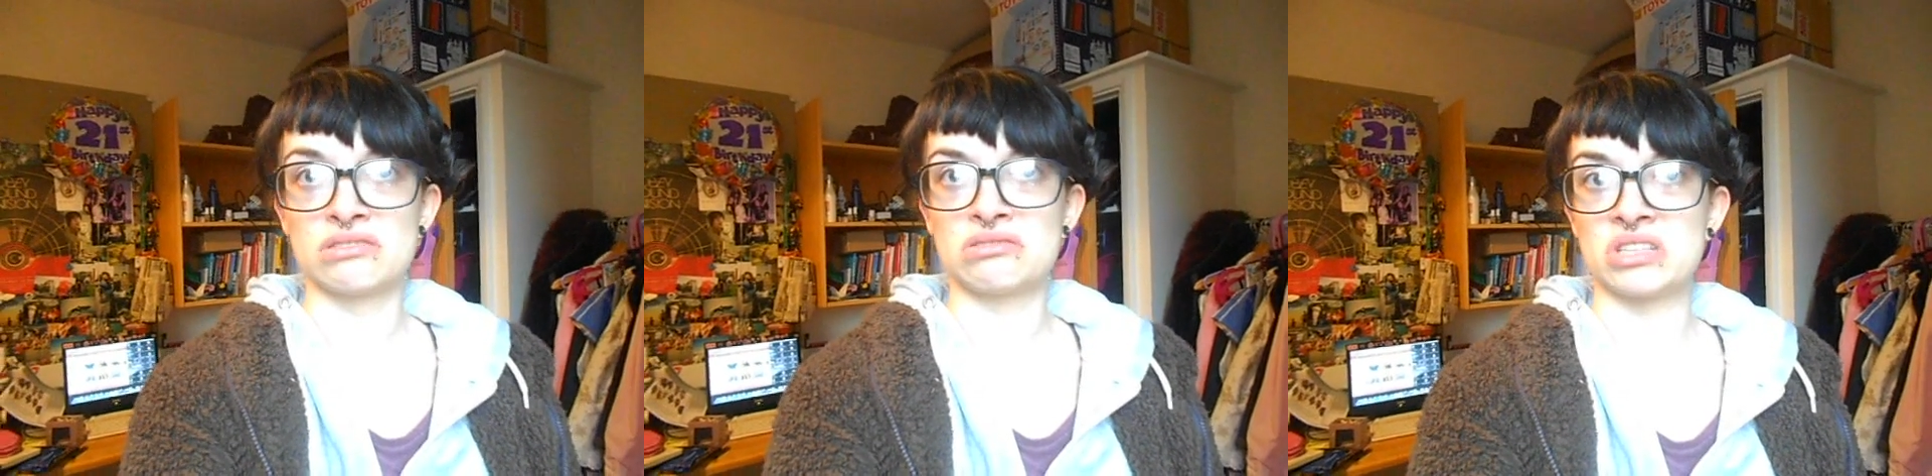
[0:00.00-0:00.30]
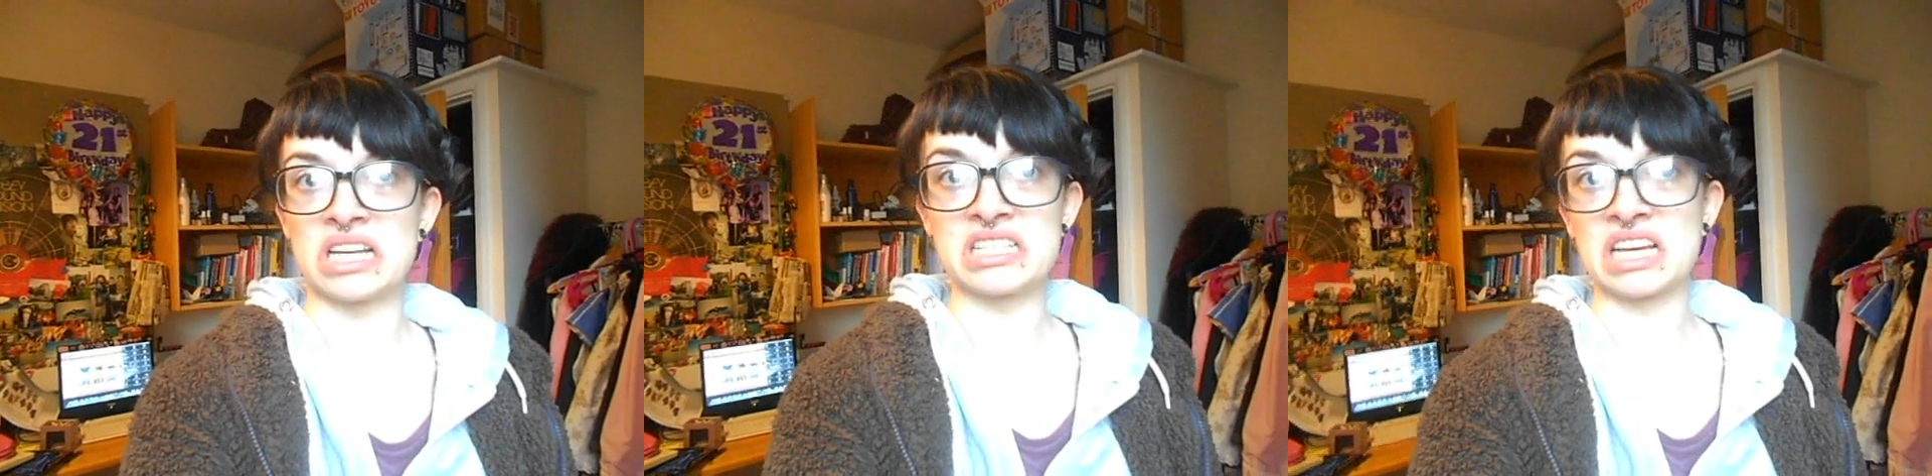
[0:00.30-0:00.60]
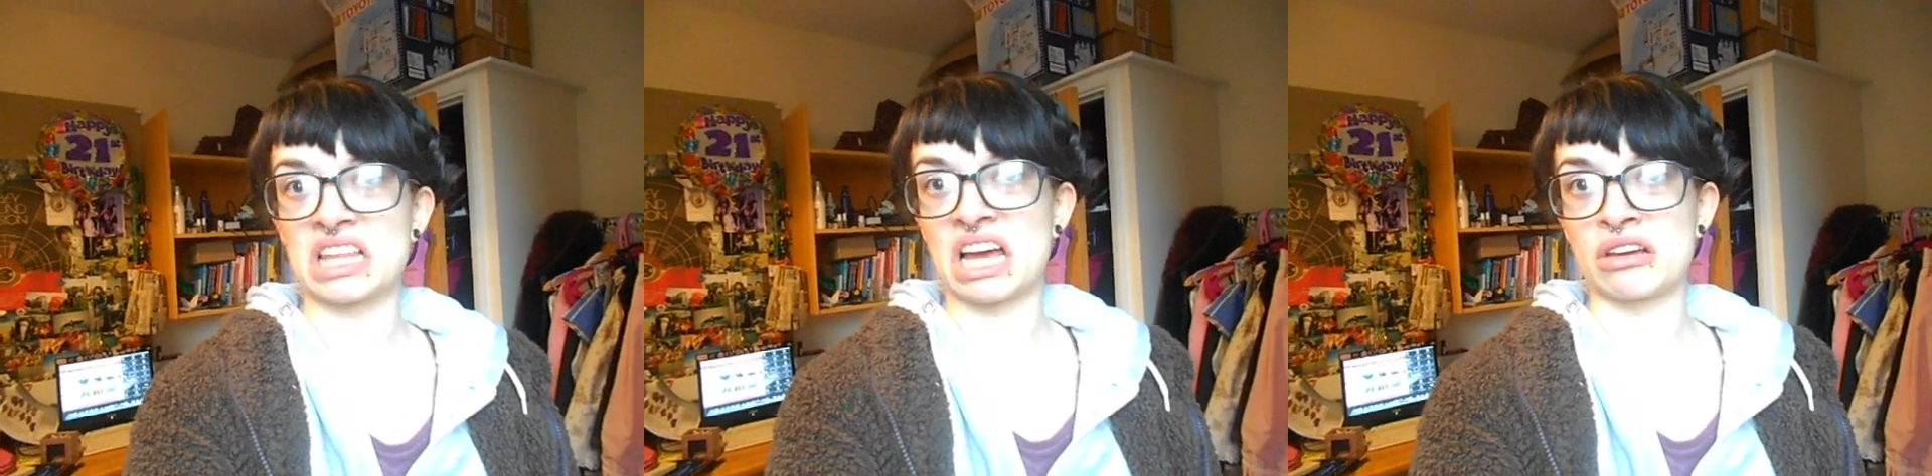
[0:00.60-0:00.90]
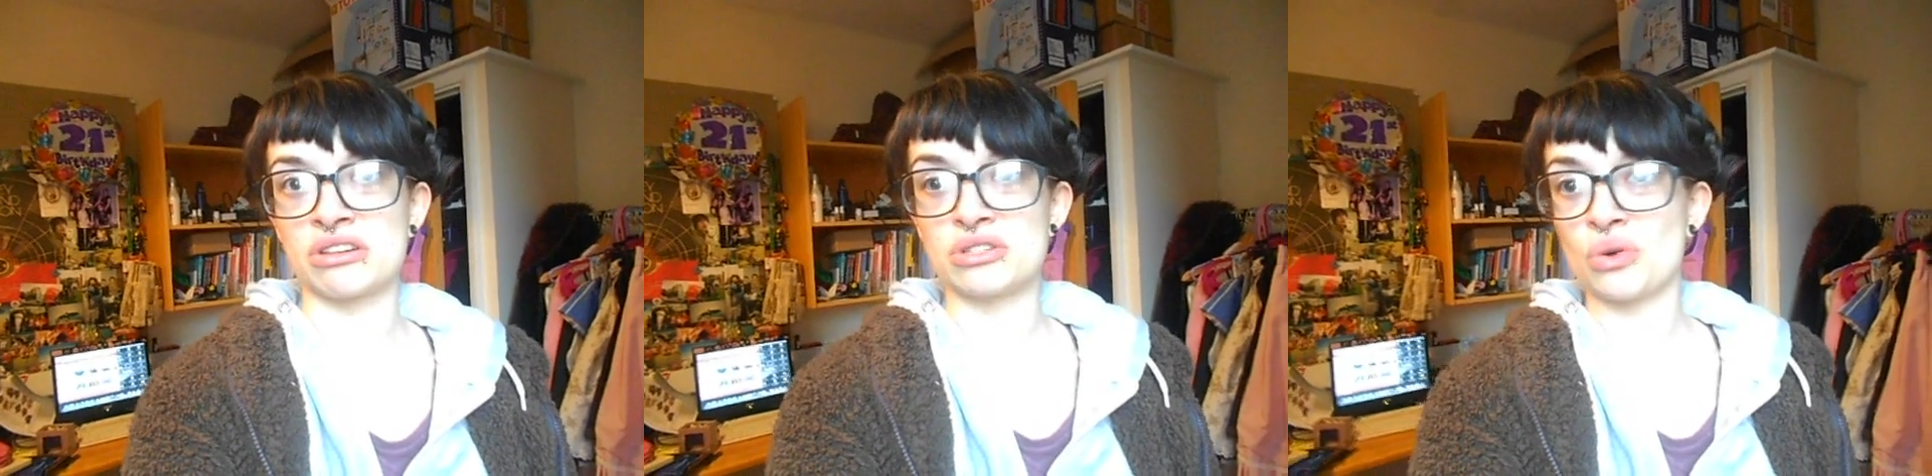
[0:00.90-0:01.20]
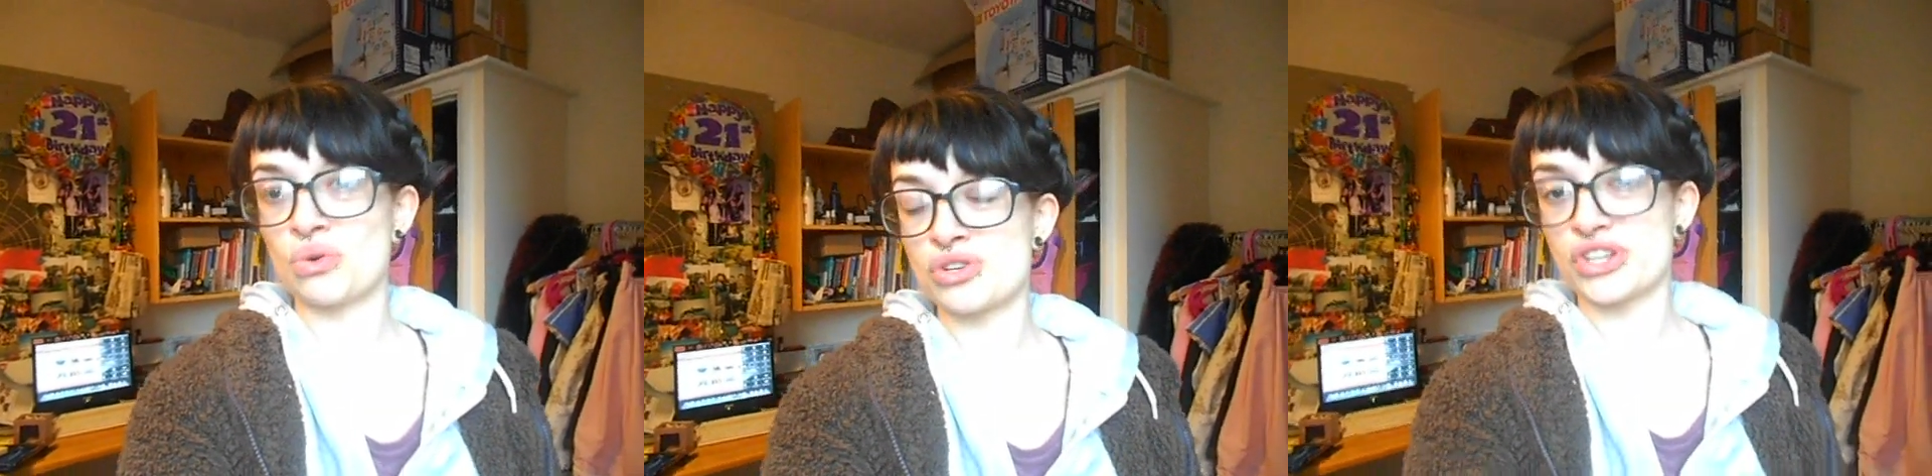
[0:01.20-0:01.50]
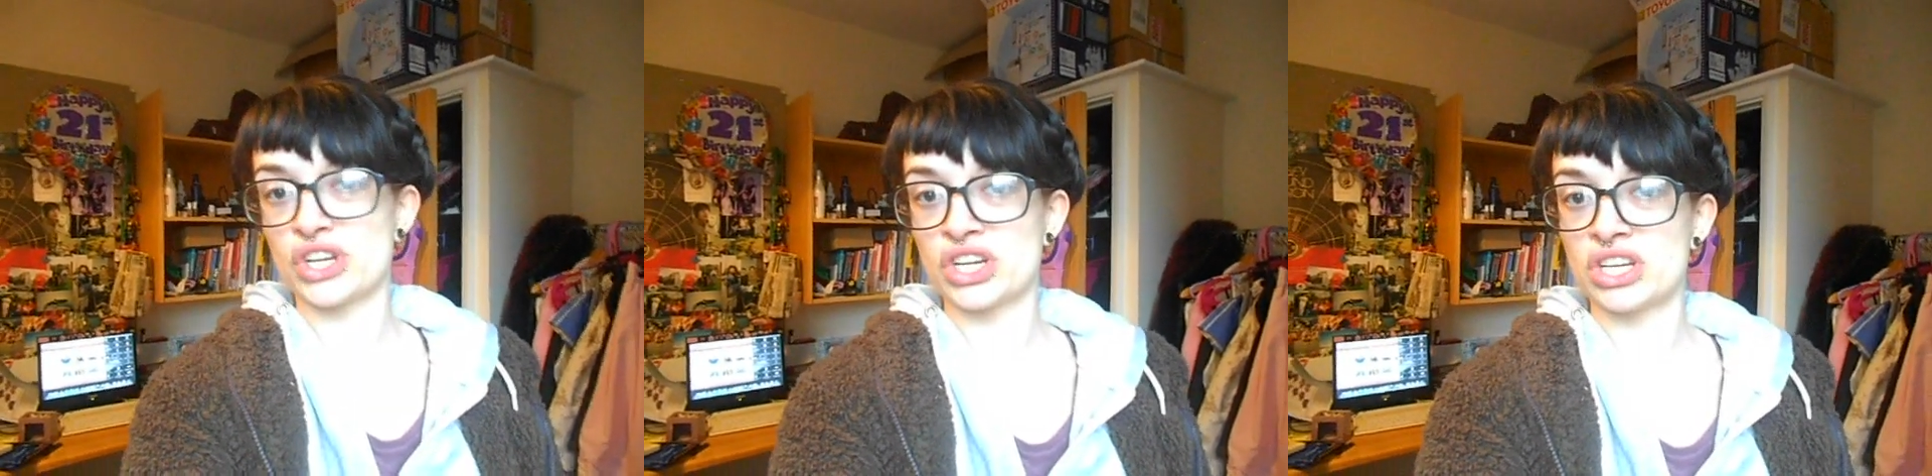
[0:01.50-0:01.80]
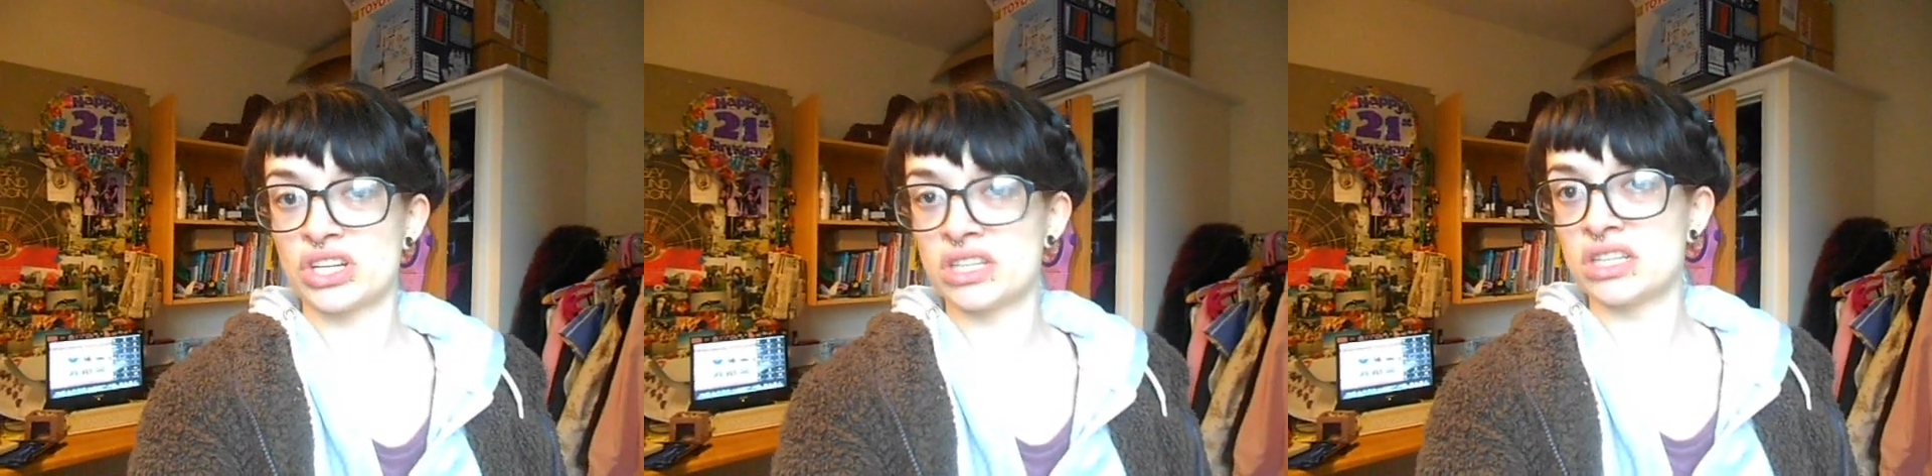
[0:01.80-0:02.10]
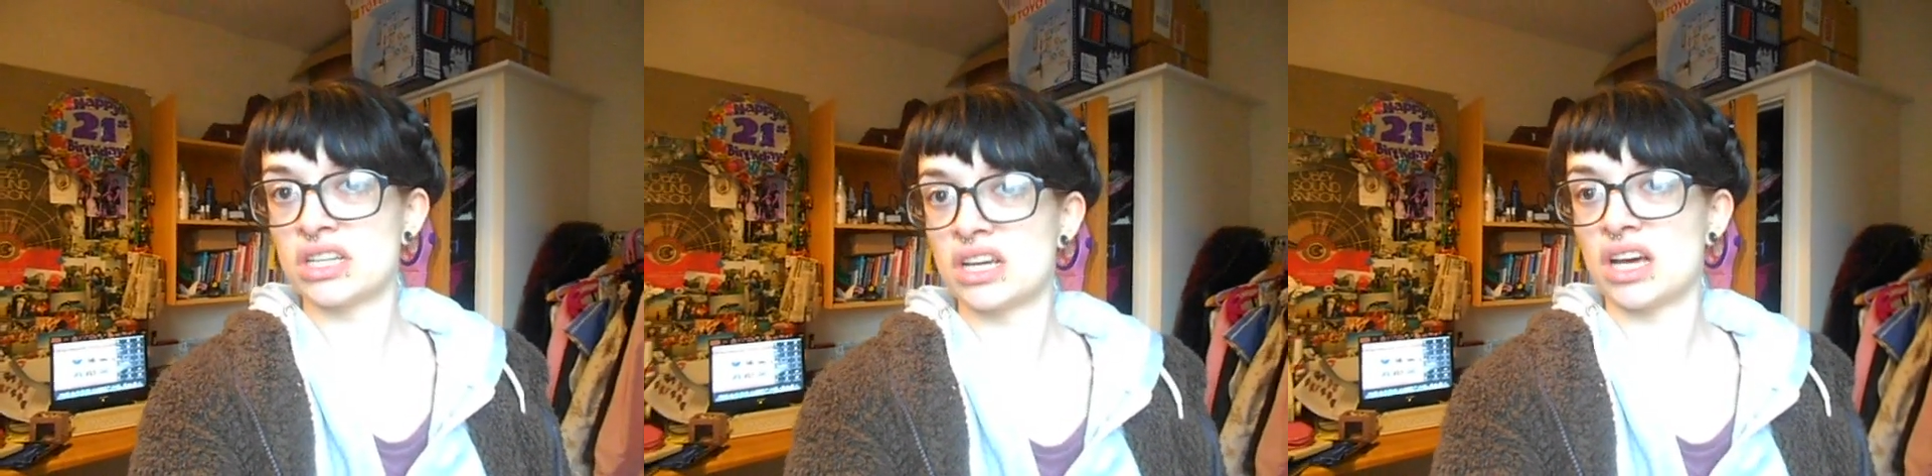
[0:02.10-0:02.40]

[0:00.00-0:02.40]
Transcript: just things like that, contortion.